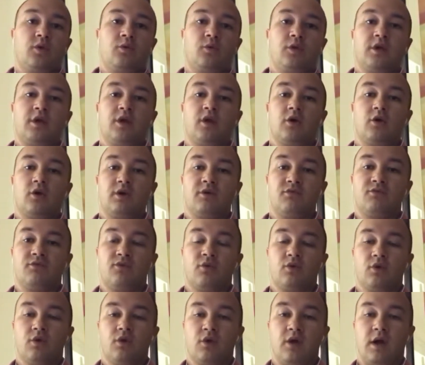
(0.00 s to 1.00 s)
are we going
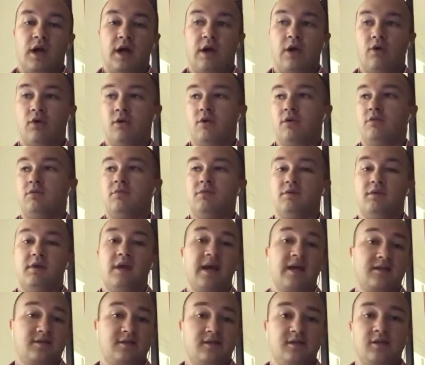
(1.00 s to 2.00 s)
for our
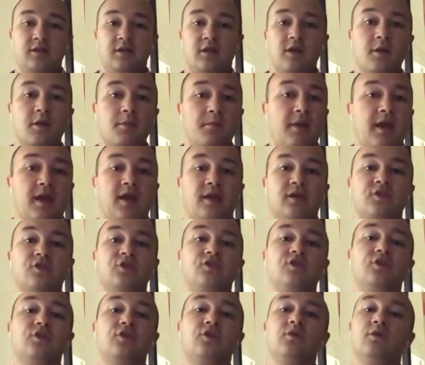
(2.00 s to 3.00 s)
next command
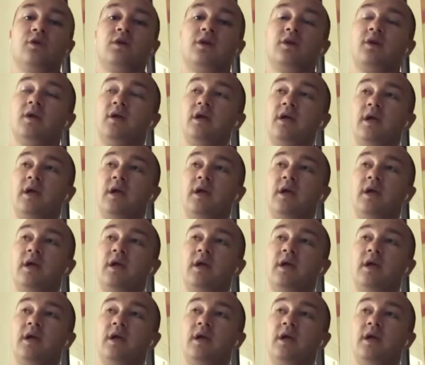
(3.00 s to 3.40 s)
soon?